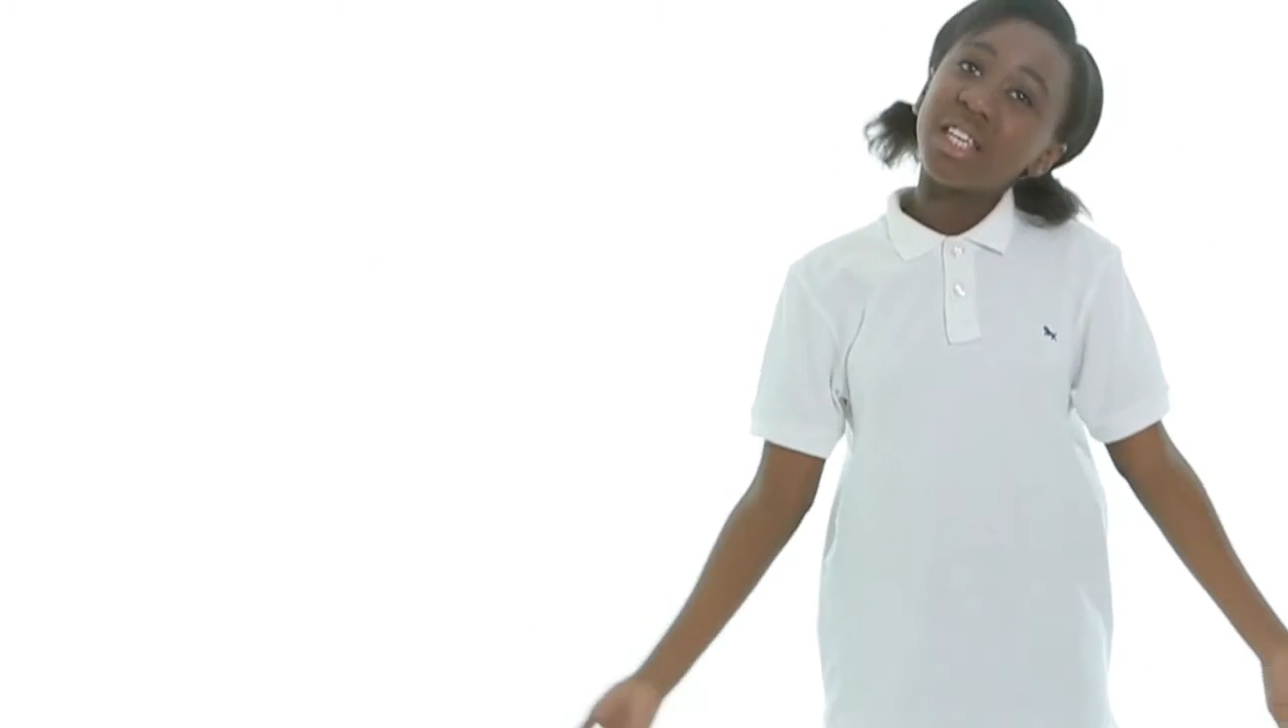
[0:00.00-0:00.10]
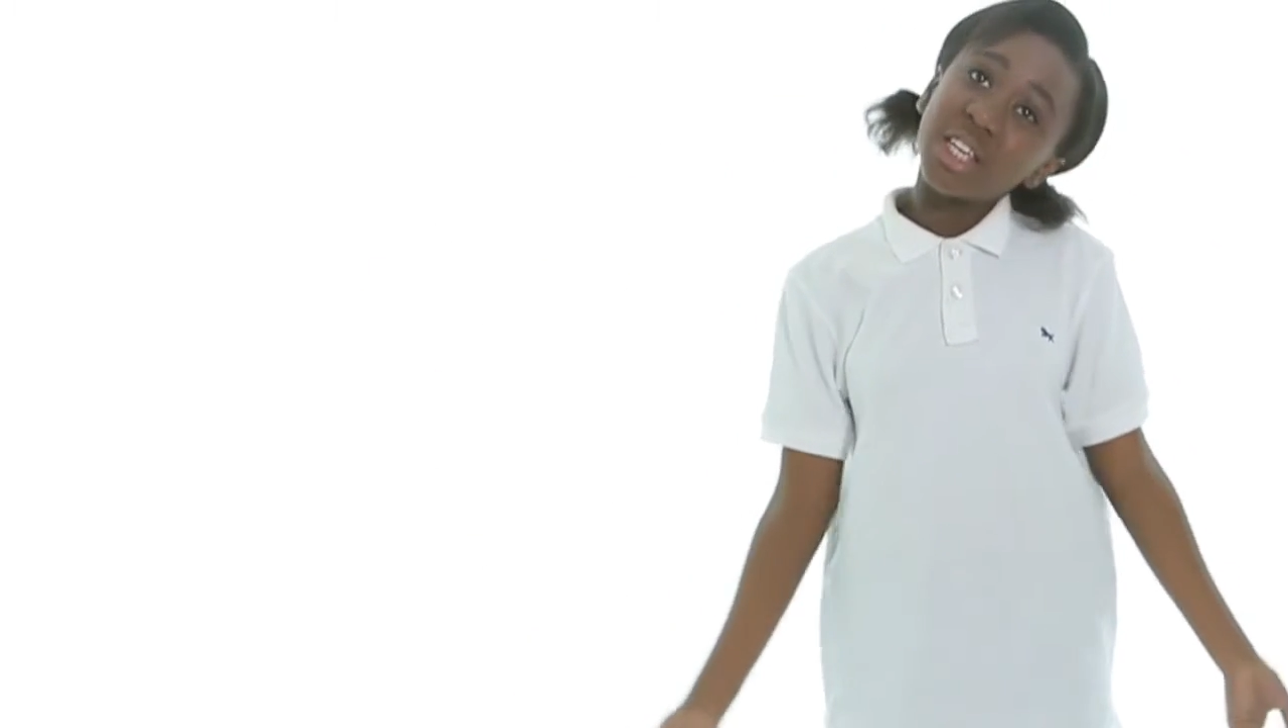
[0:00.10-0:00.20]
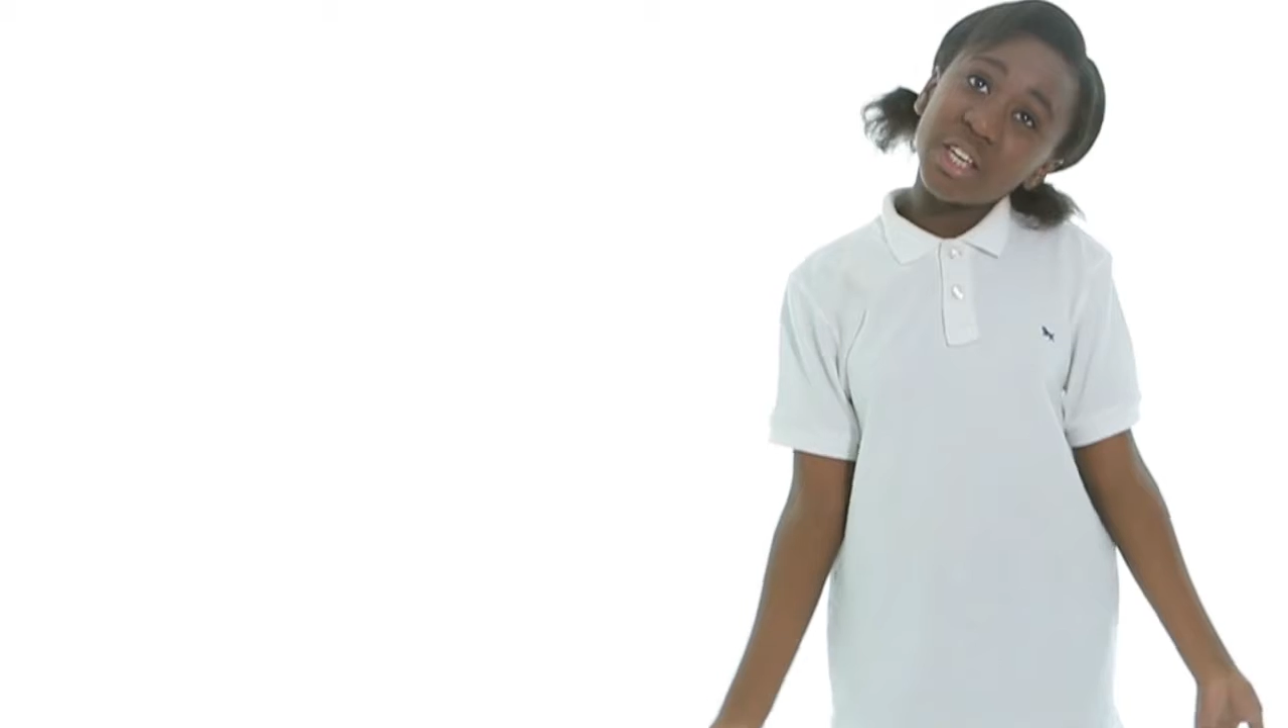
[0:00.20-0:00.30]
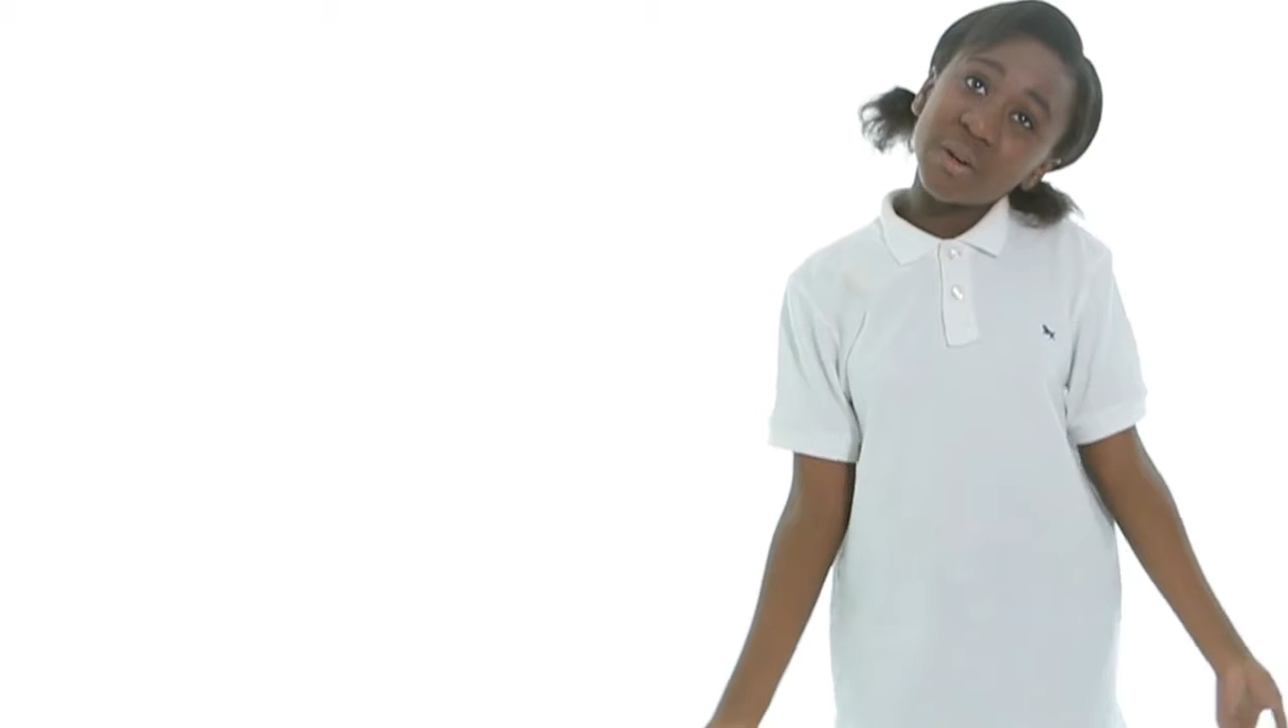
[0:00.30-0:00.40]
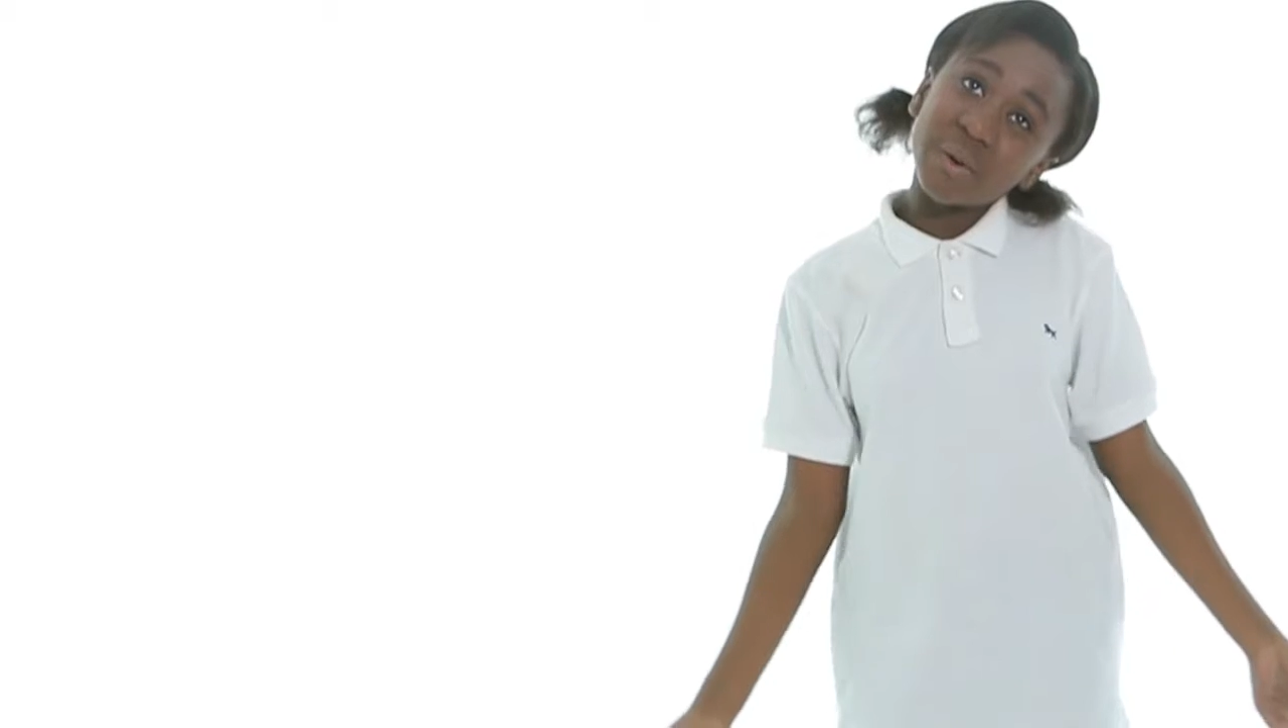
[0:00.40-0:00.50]

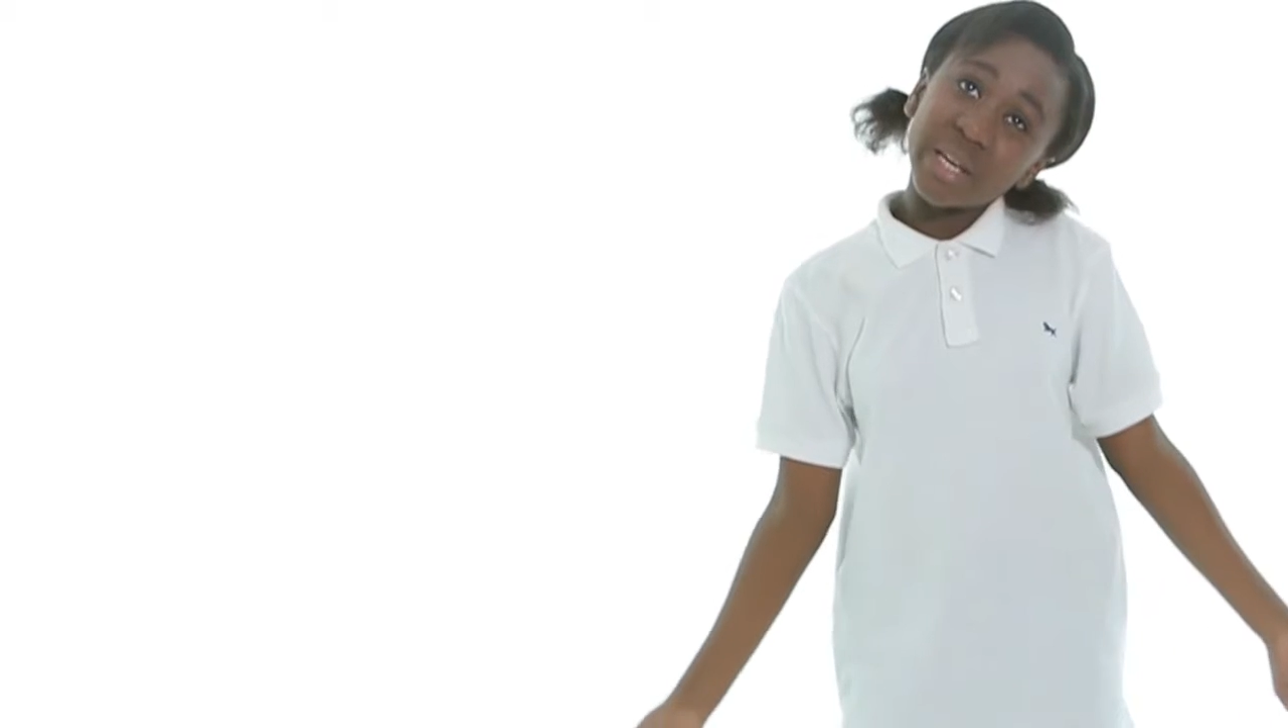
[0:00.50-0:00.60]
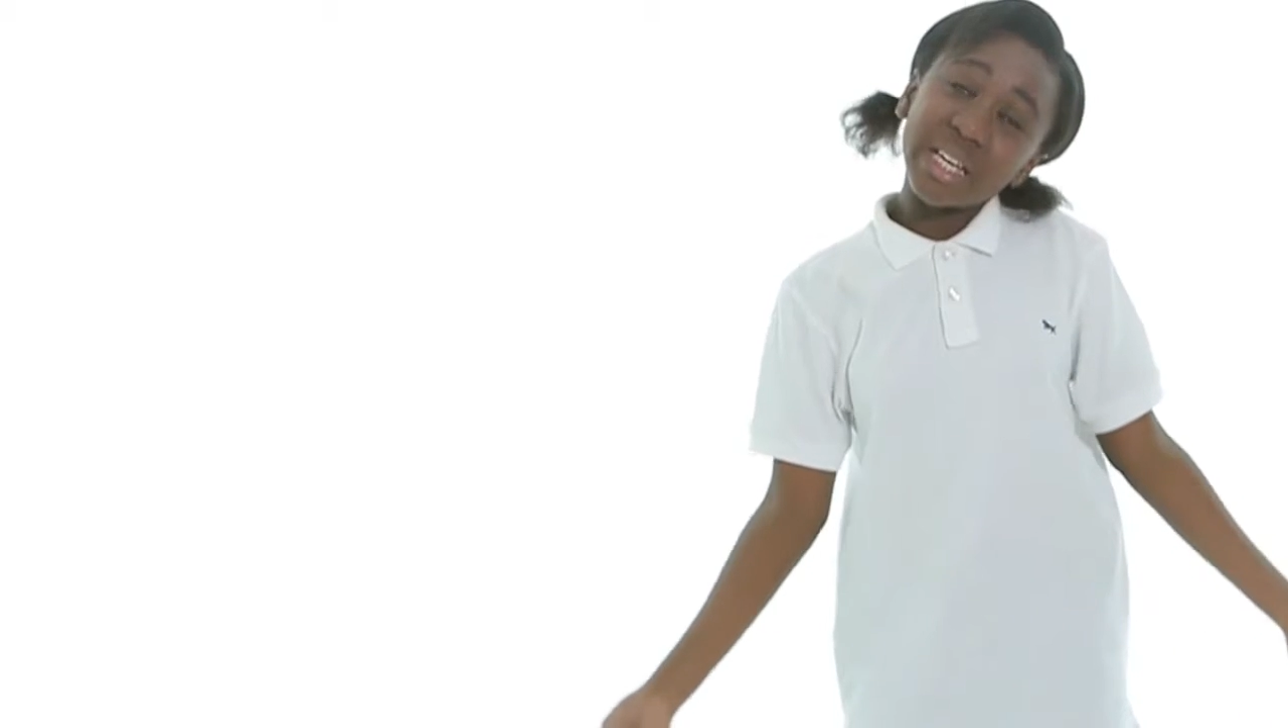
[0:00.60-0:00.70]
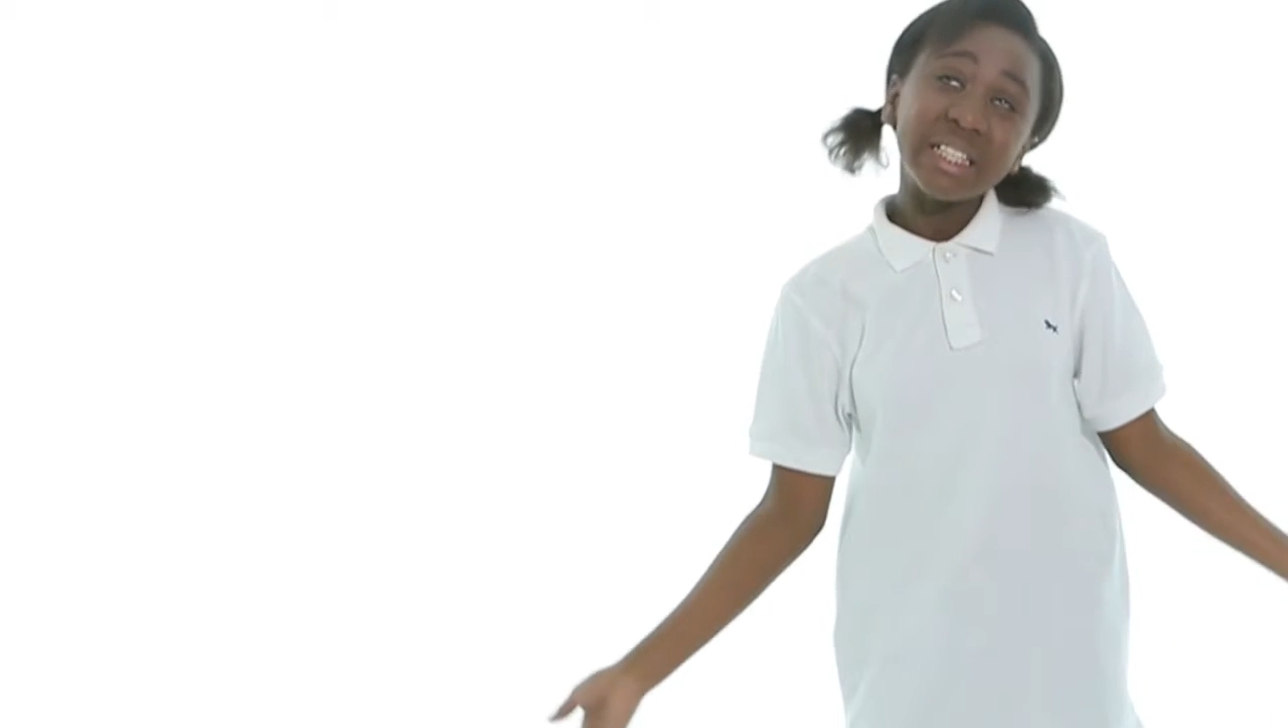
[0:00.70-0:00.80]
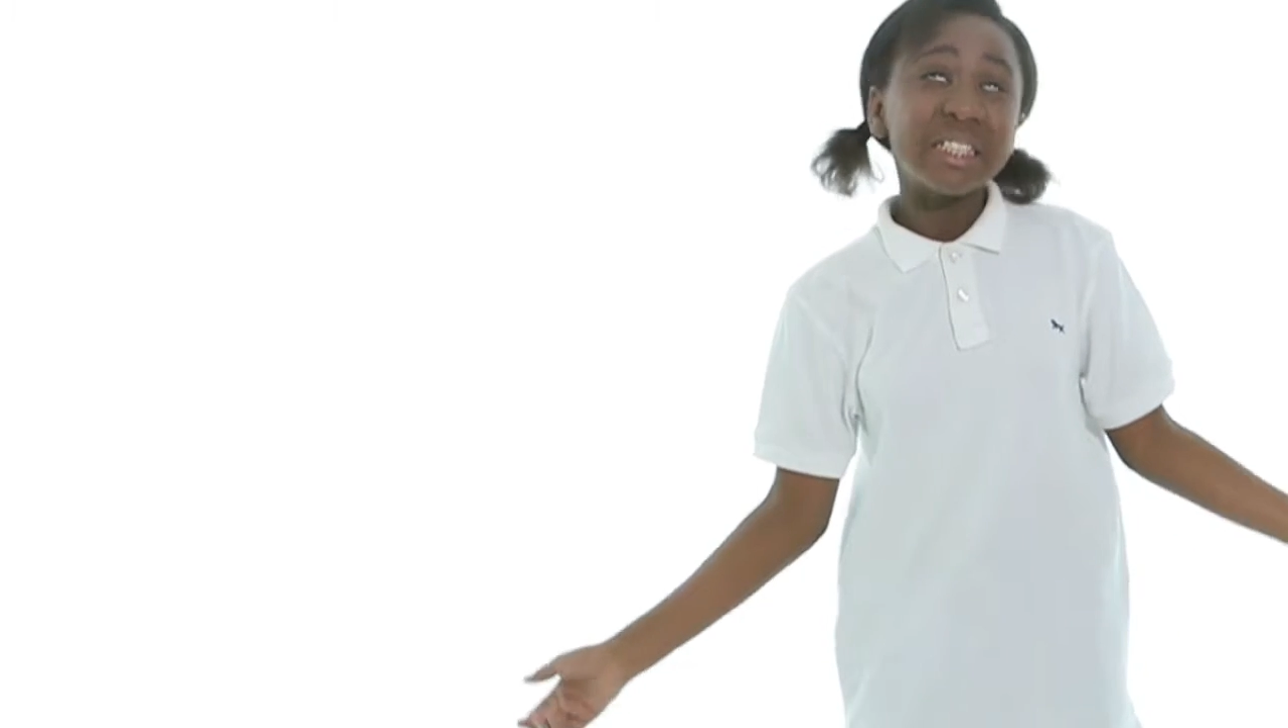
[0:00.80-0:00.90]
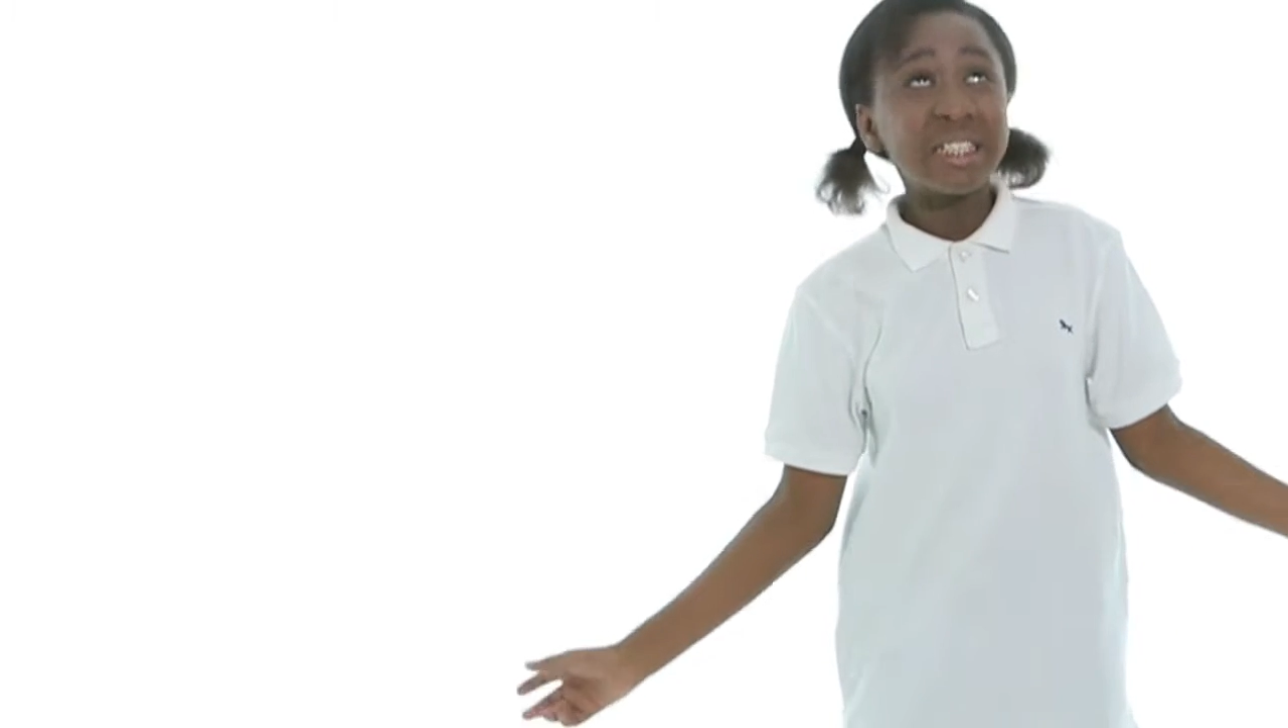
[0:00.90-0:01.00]

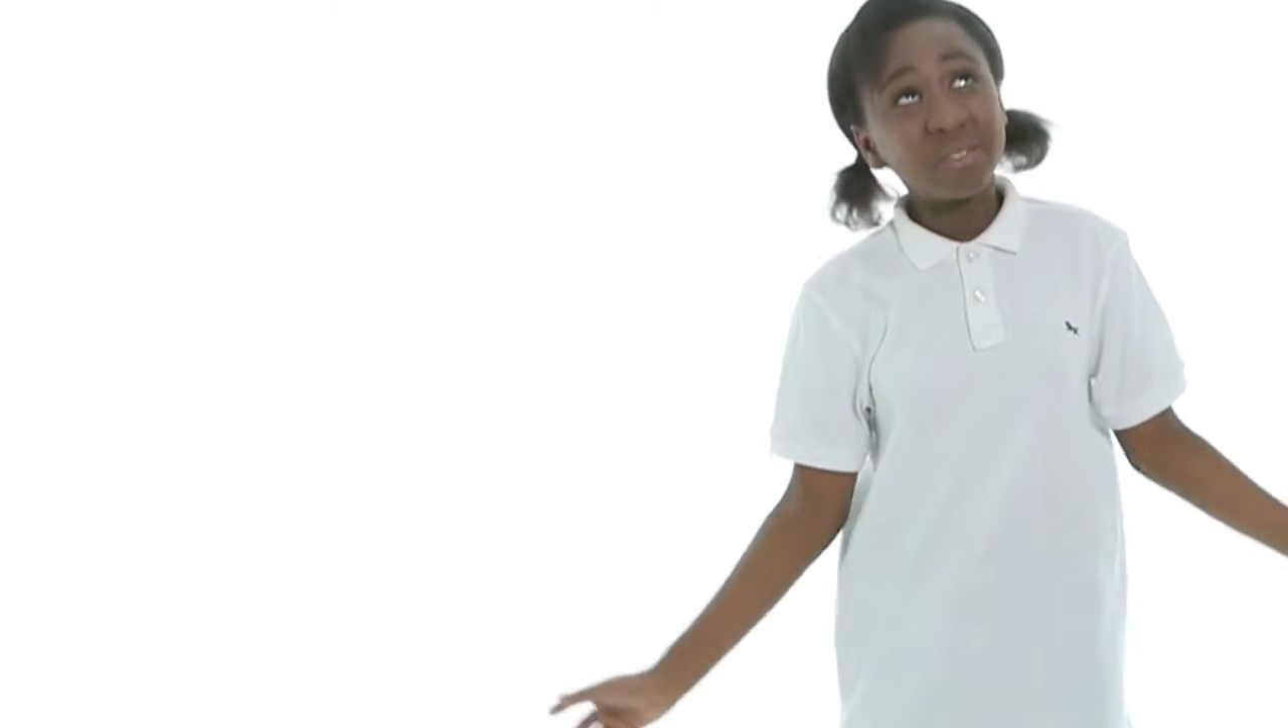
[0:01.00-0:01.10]
cutie,